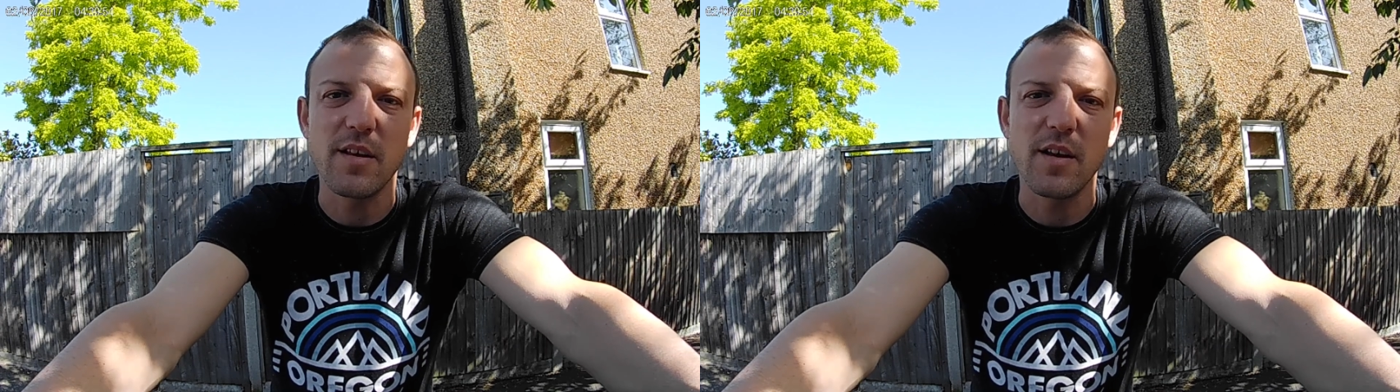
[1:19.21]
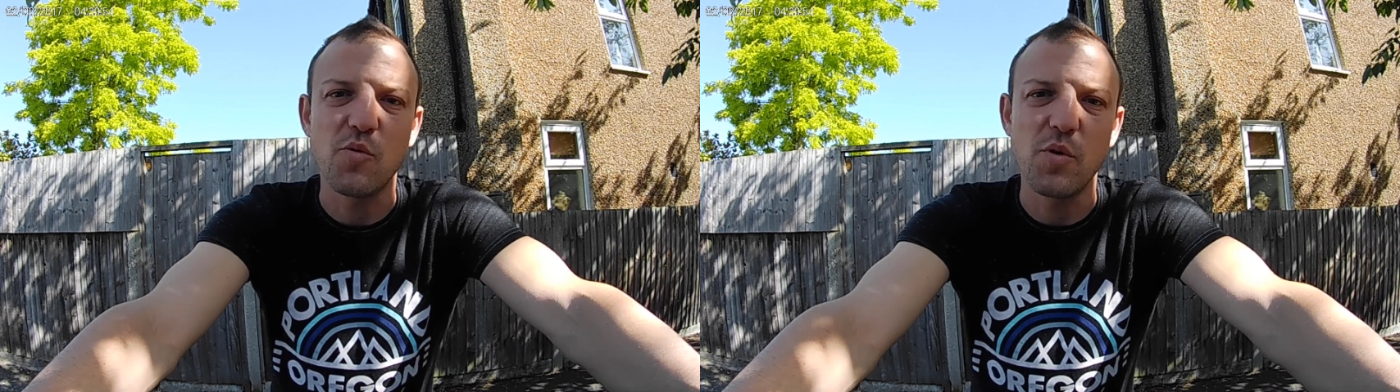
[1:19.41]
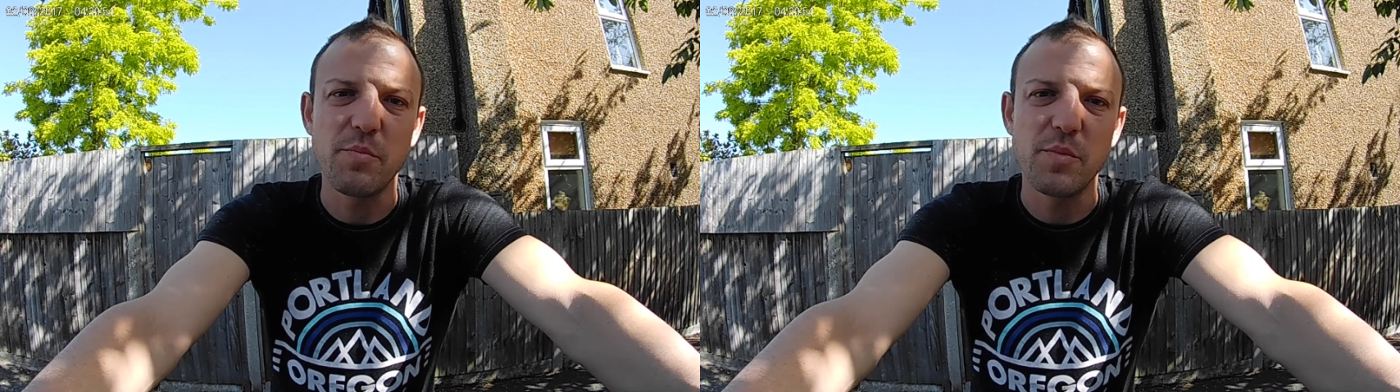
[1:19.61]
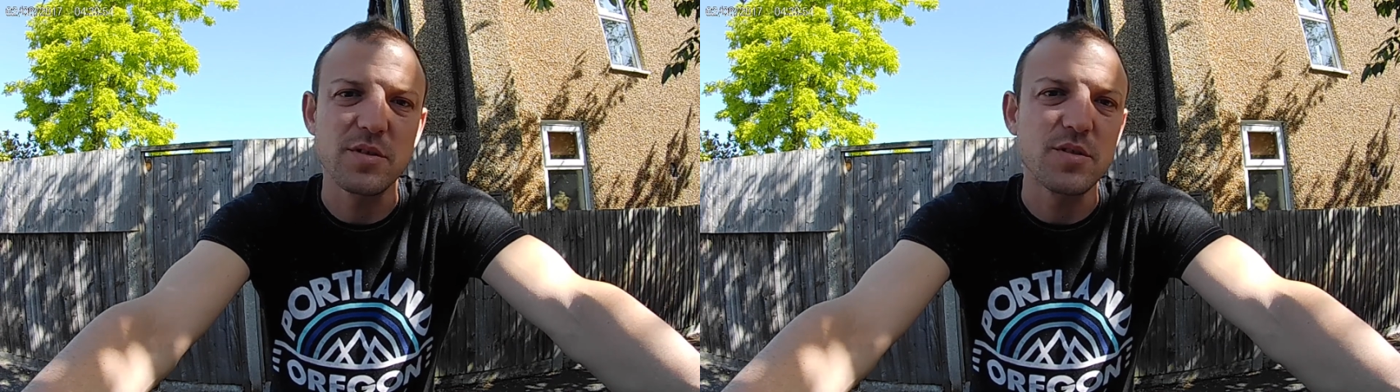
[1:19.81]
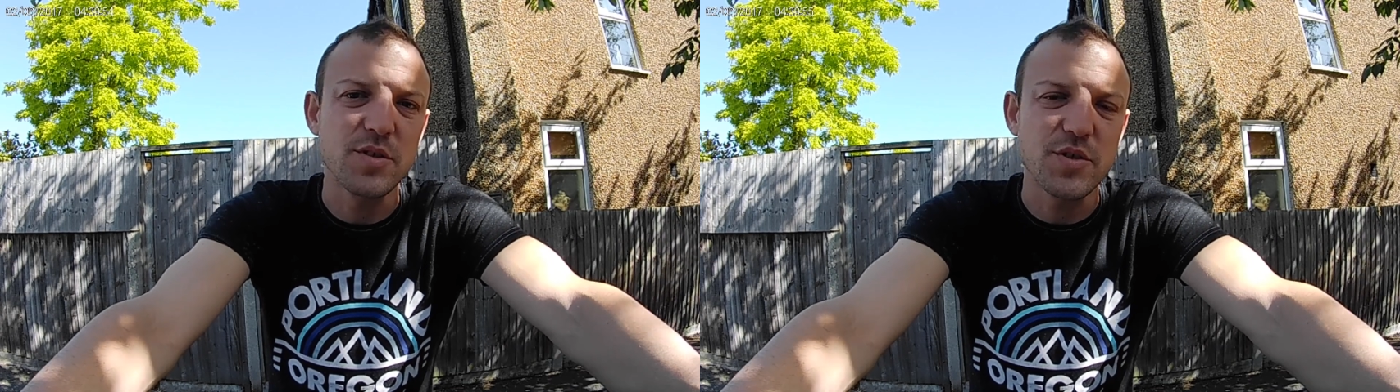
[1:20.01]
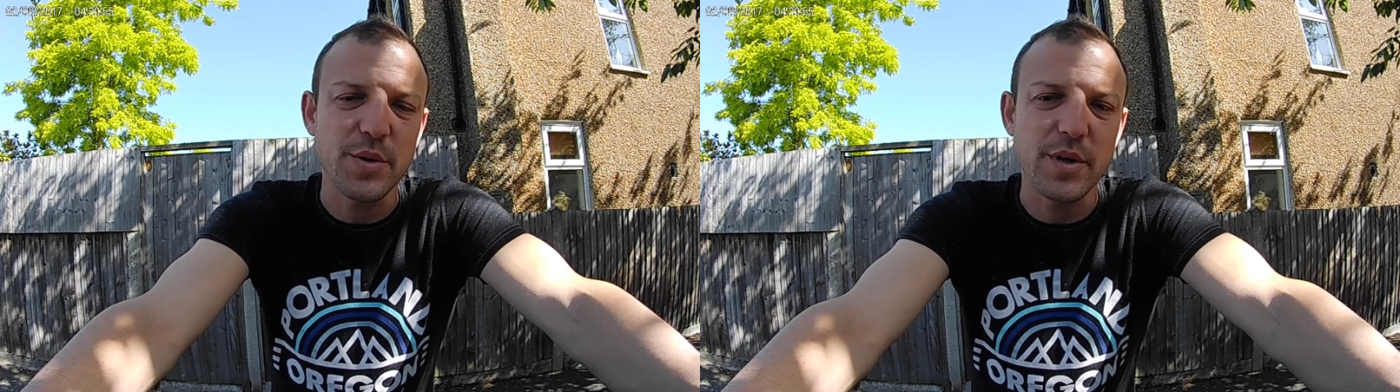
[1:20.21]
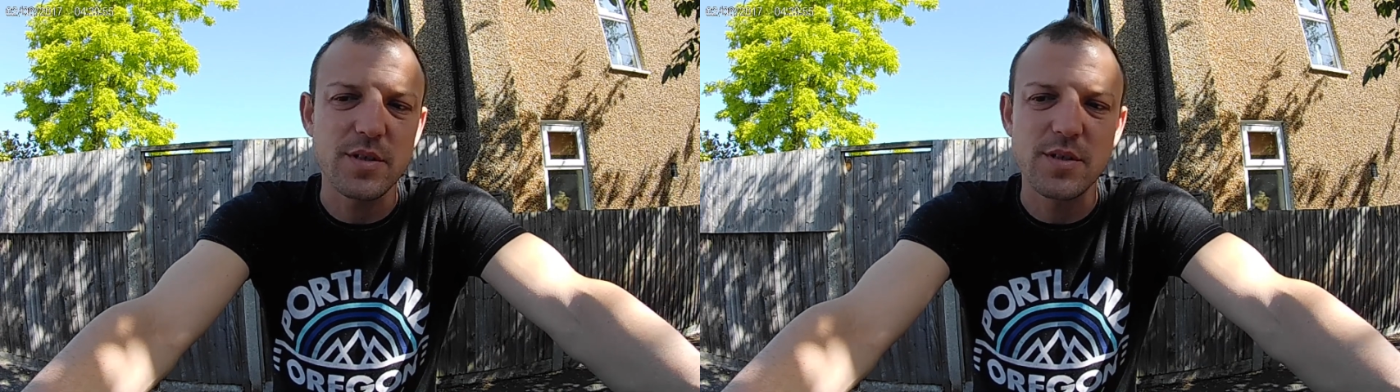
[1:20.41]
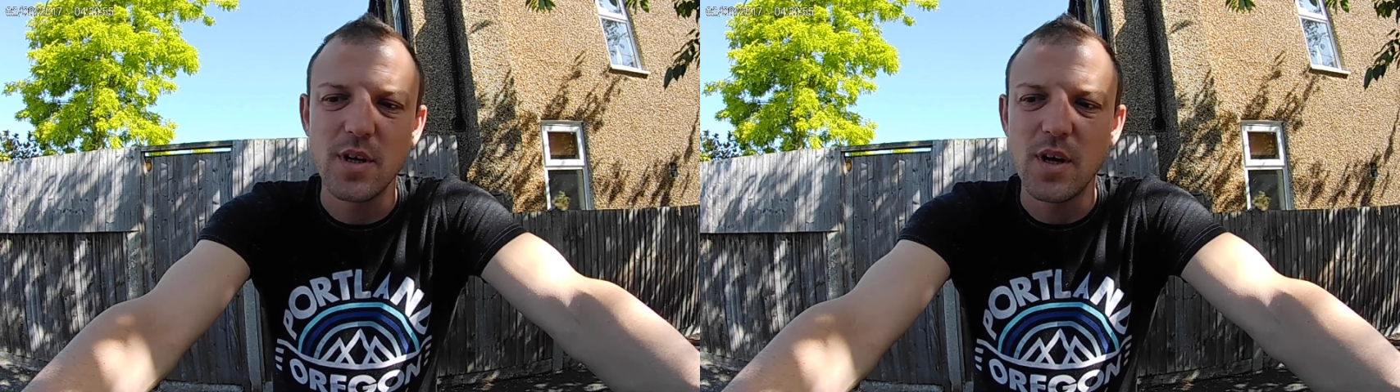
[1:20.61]
equipment to do
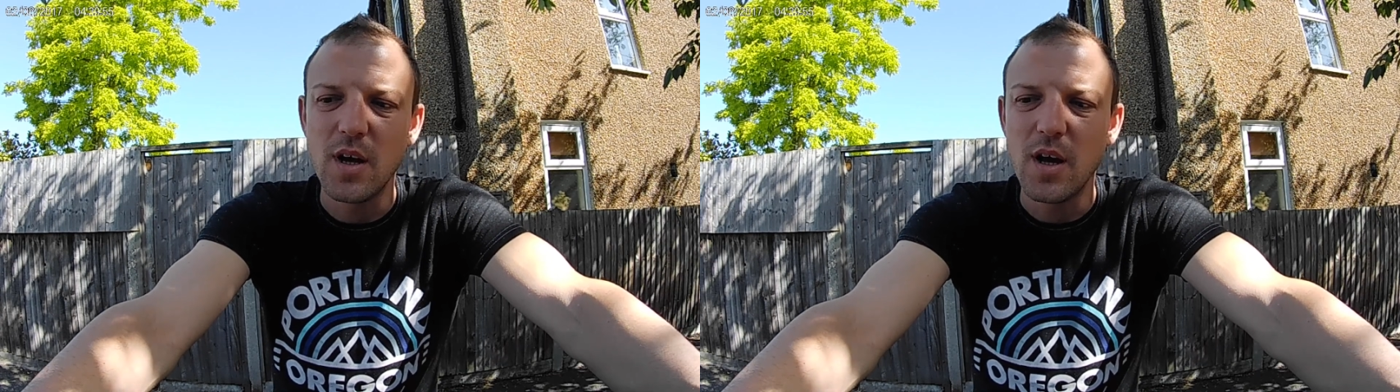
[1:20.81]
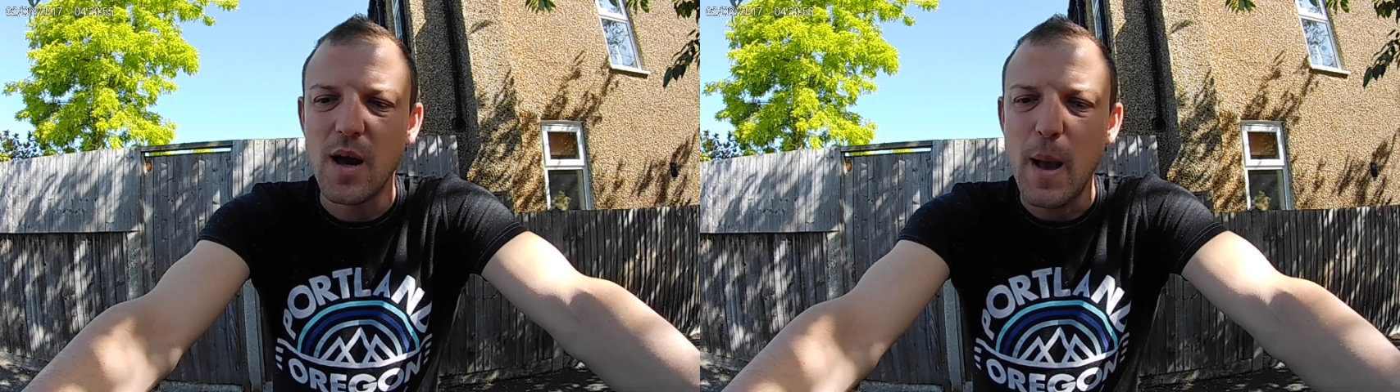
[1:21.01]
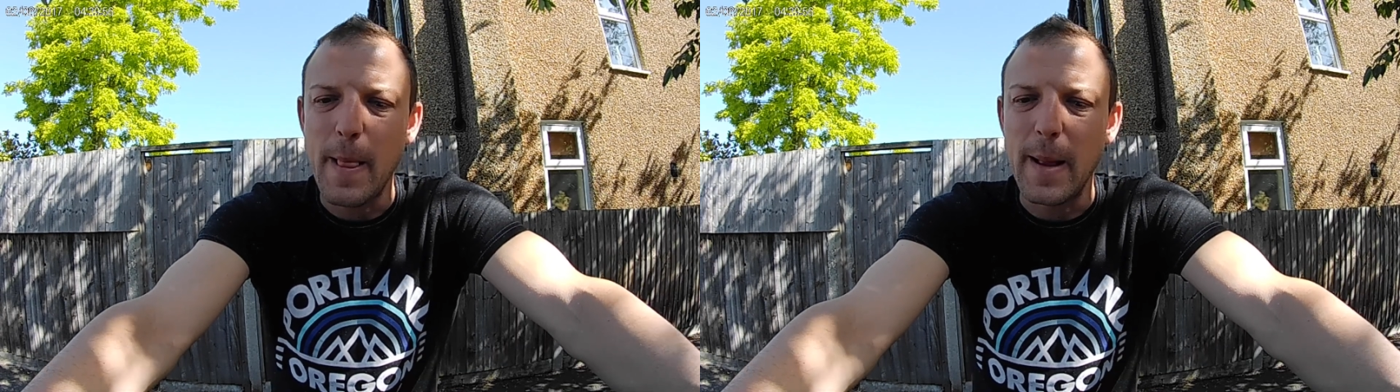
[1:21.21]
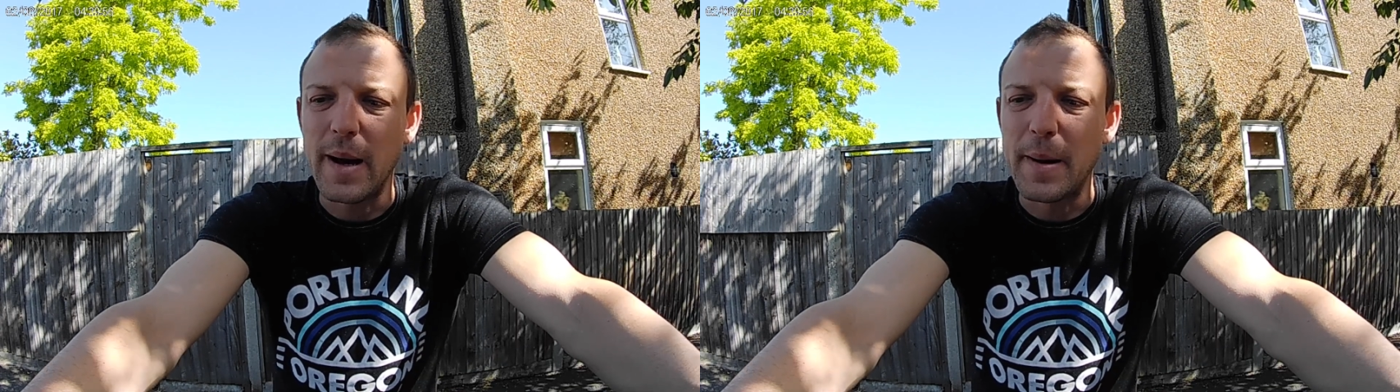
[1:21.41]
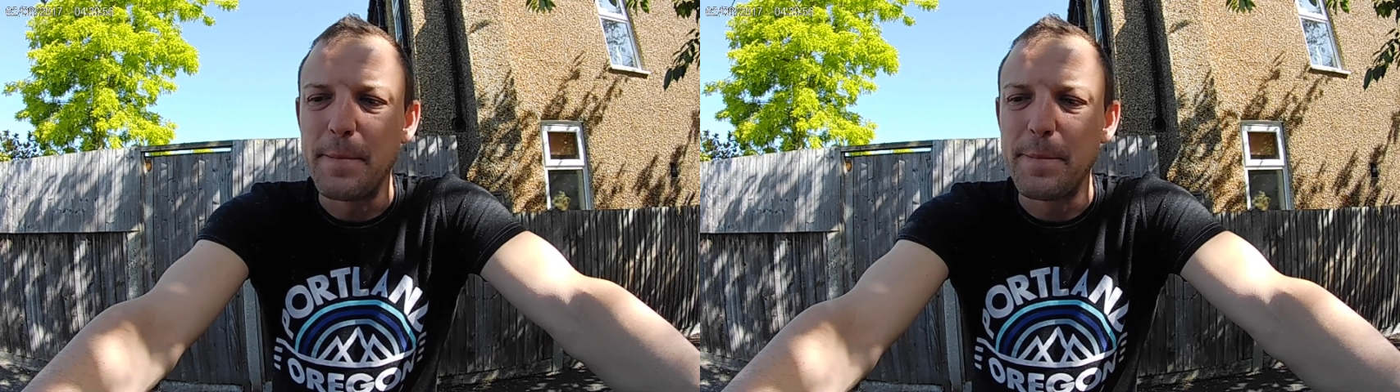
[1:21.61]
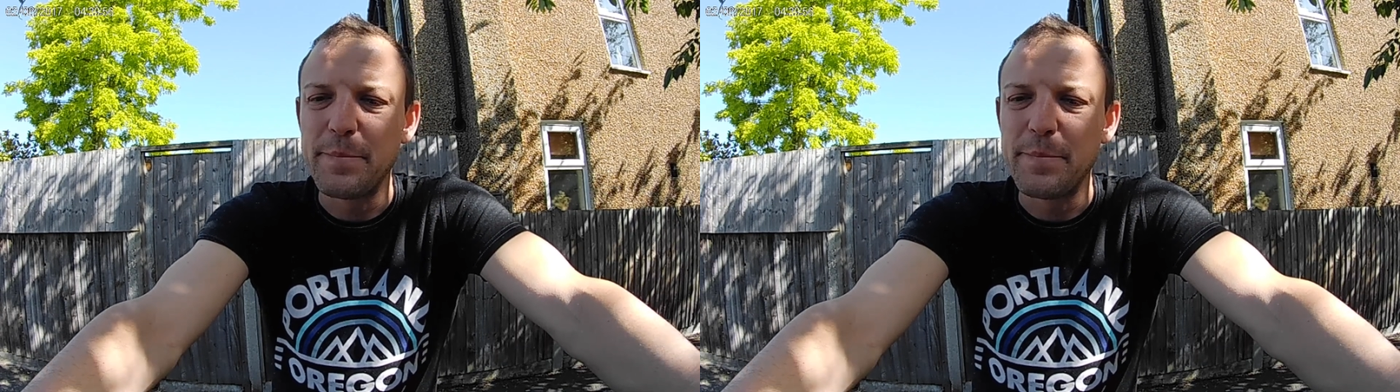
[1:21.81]
it.